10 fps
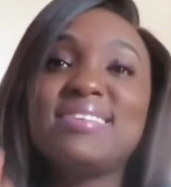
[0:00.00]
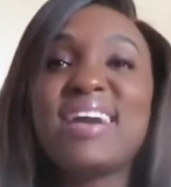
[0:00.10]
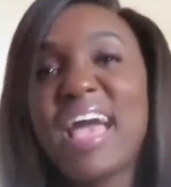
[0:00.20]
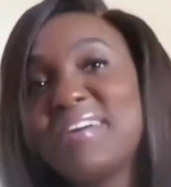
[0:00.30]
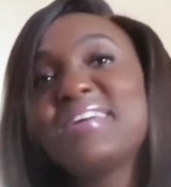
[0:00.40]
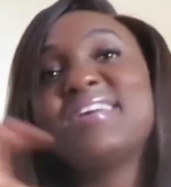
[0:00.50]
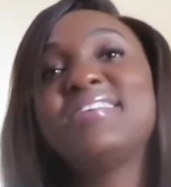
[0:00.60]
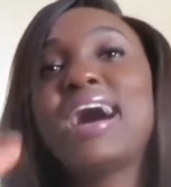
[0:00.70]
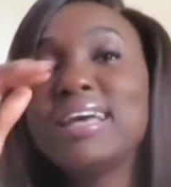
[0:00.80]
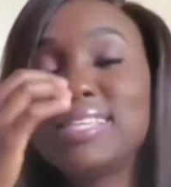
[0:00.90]
oh,
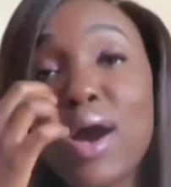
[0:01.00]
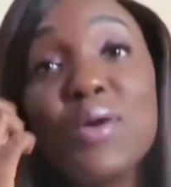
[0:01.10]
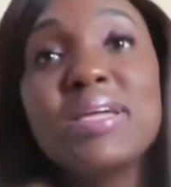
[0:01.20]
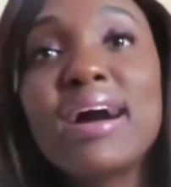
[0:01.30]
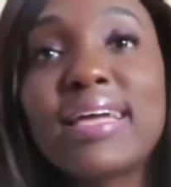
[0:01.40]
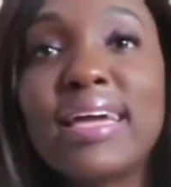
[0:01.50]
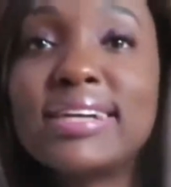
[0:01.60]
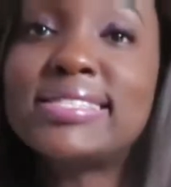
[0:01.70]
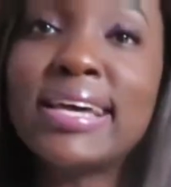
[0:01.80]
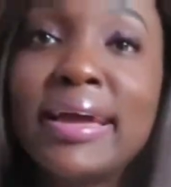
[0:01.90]
oh. I told you I
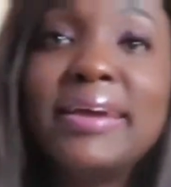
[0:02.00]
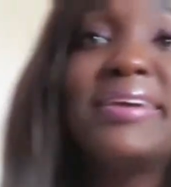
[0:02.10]
can't sing.